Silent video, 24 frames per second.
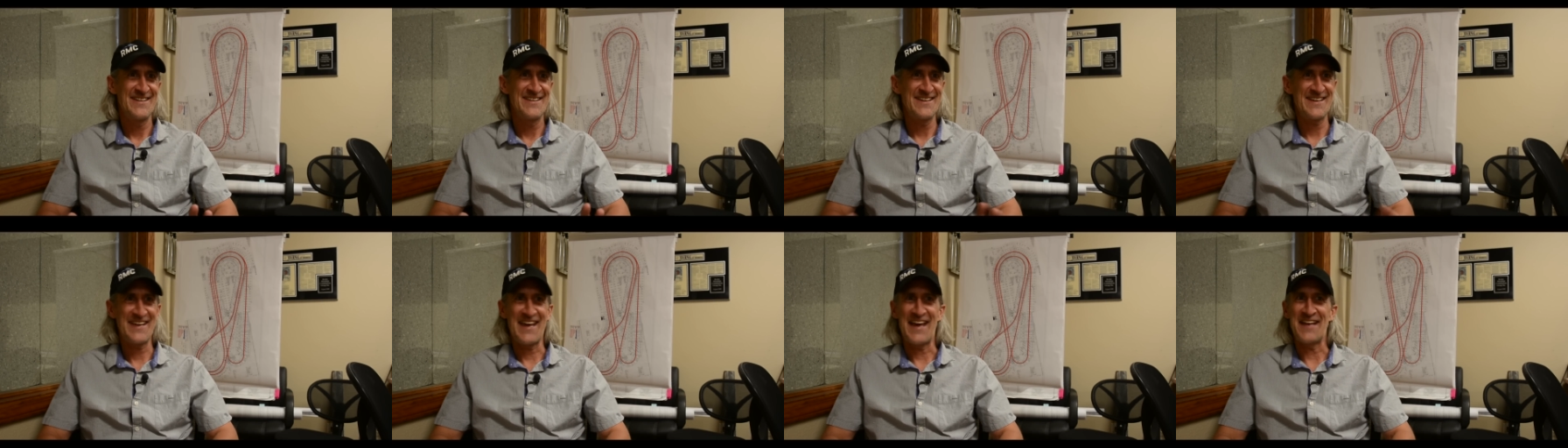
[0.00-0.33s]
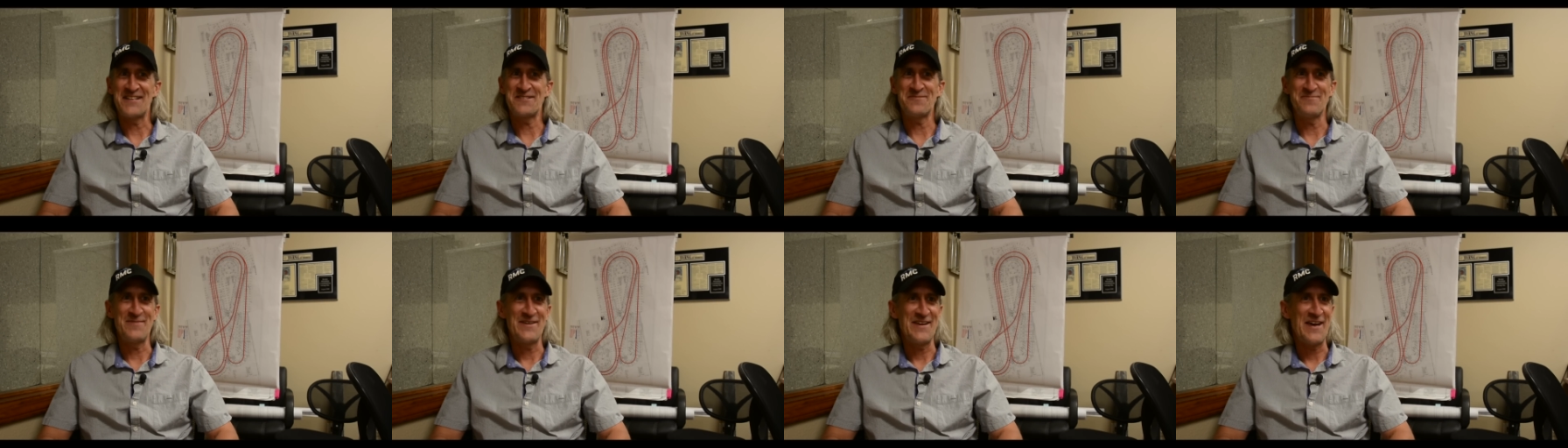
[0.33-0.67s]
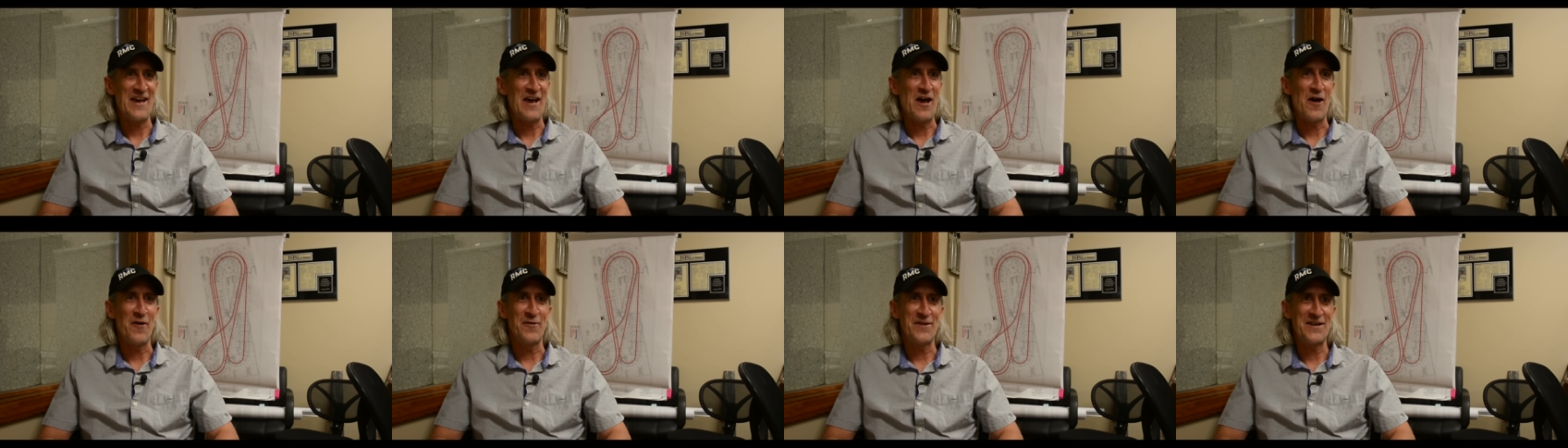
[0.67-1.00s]
the cat's
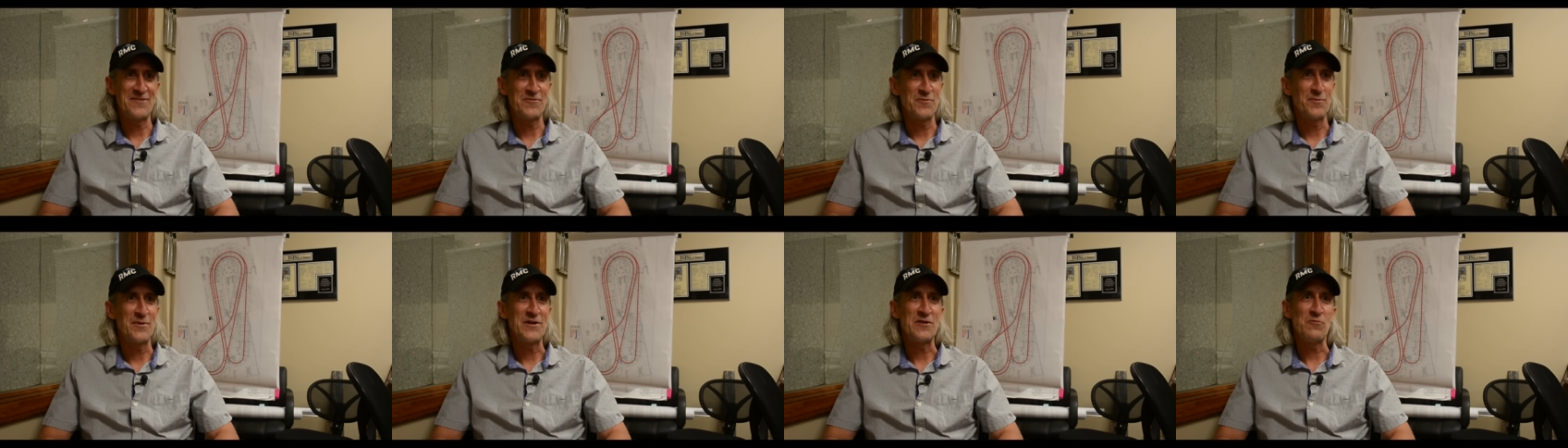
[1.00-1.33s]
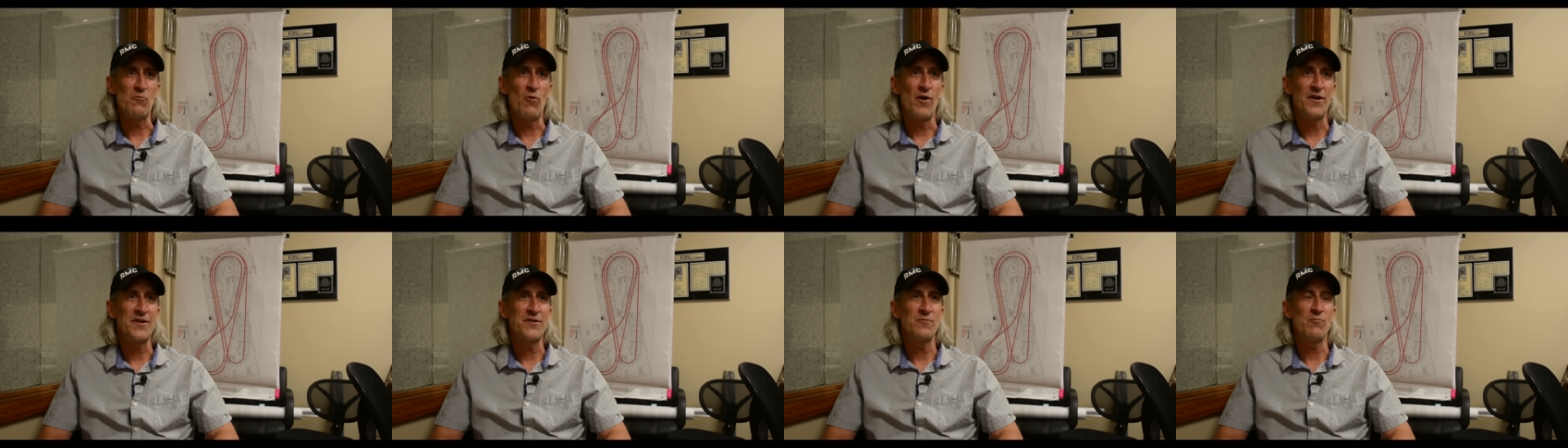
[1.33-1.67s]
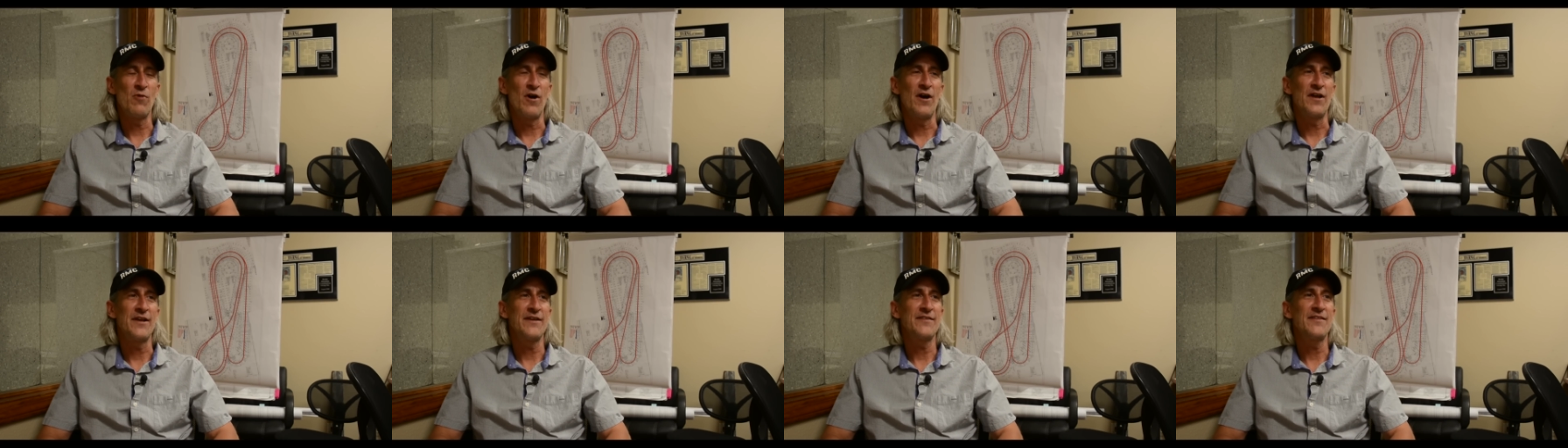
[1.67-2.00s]
meow and everybody wanted
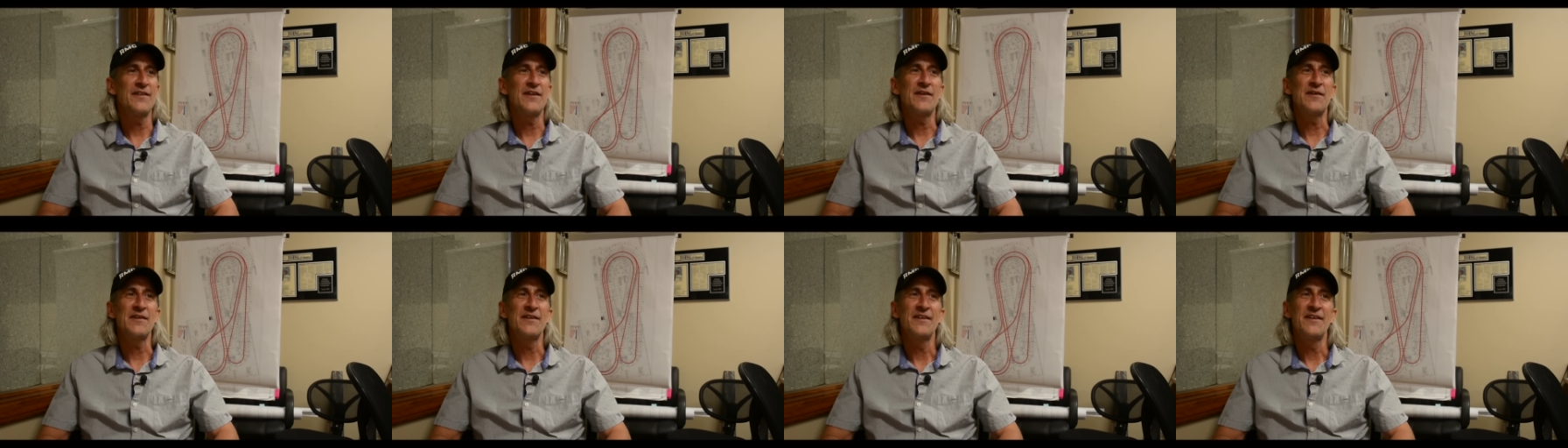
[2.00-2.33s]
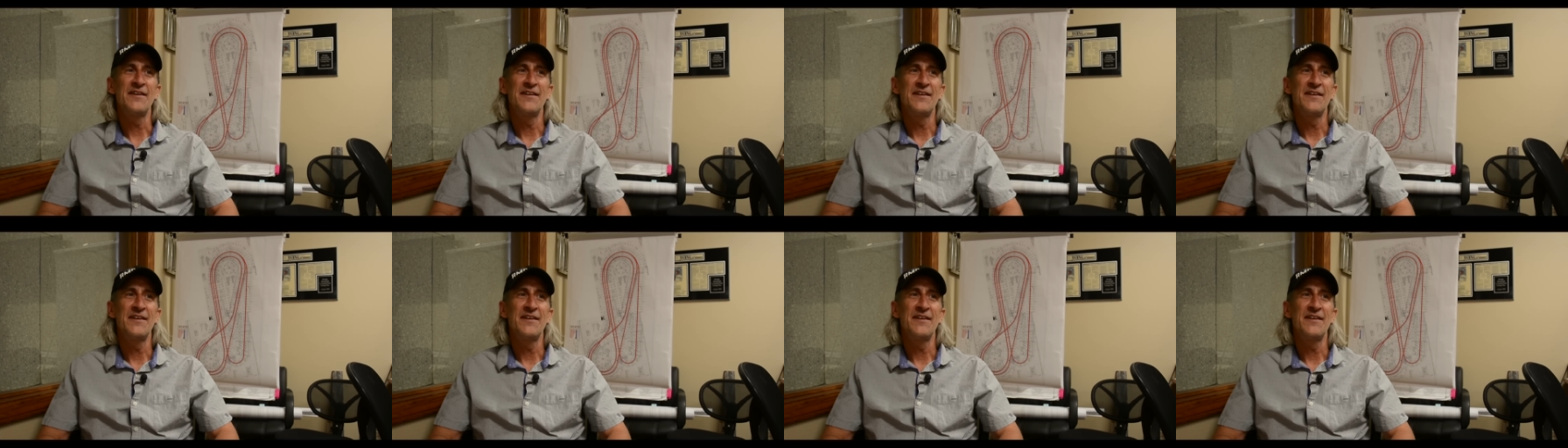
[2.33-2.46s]
one and they,